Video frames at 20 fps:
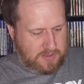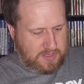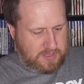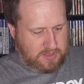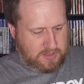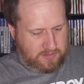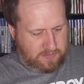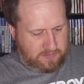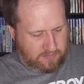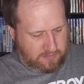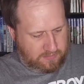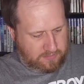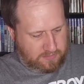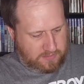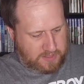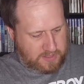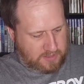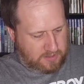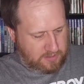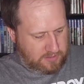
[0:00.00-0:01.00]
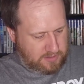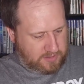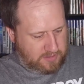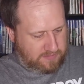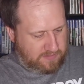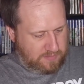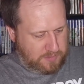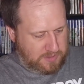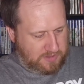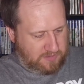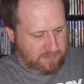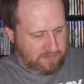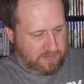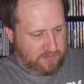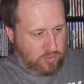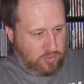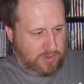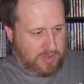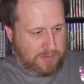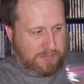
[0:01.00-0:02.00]
then let's take a look at some of these
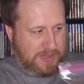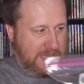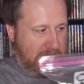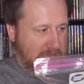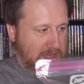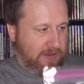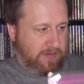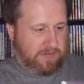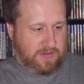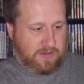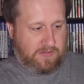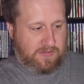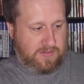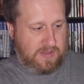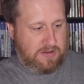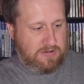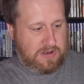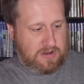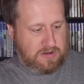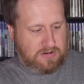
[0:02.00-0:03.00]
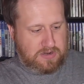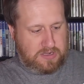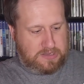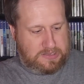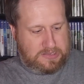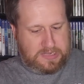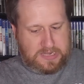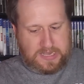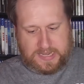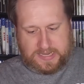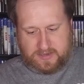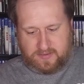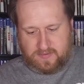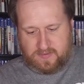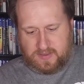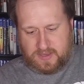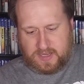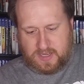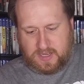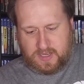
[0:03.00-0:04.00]
toy bags, because there are a
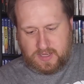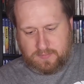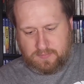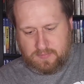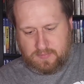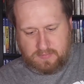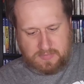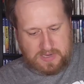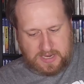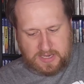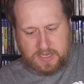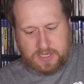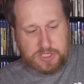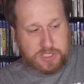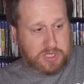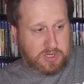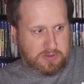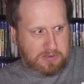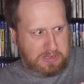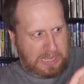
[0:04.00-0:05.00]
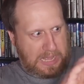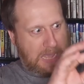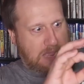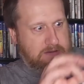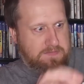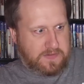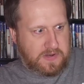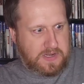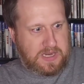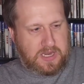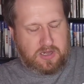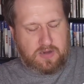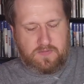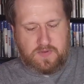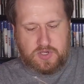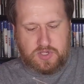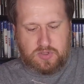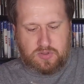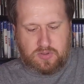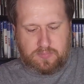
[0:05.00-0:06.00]
lot. I'm not going to show you every
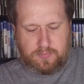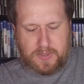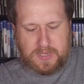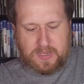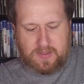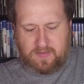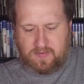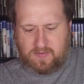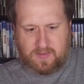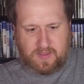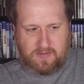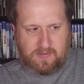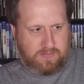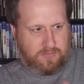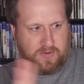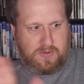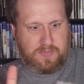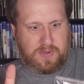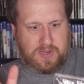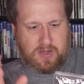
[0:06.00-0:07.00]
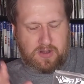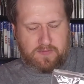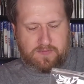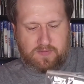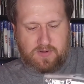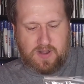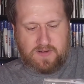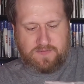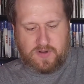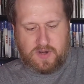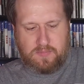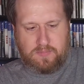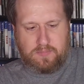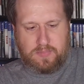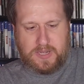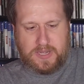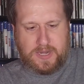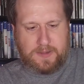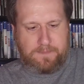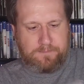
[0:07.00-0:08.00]
individual piece, because we'd be here forever,
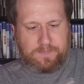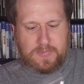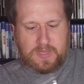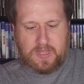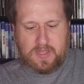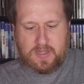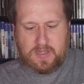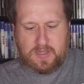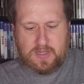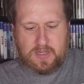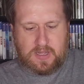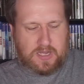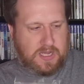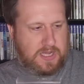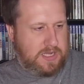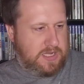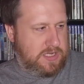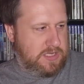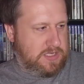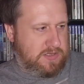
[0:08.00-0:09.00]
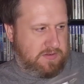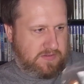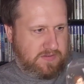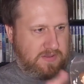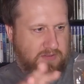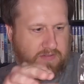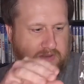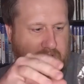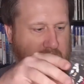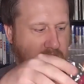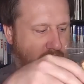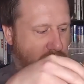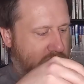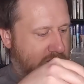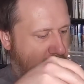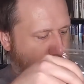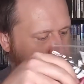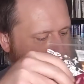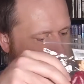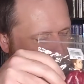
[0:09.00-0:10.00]
but just kind of
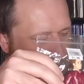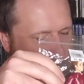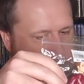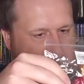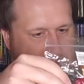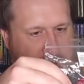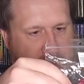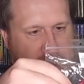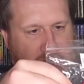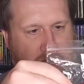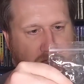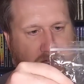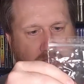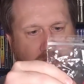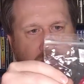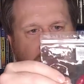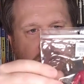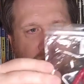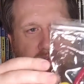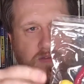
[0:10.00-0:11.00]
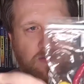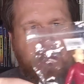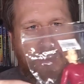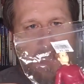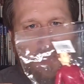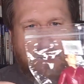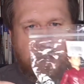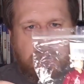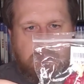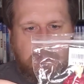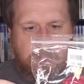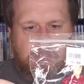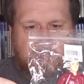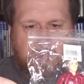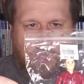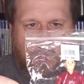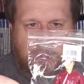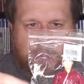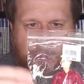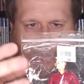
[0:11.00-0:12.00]
rapid fire here. So here it was a
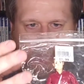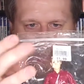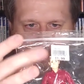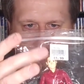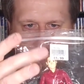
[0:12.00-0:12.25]
toy bag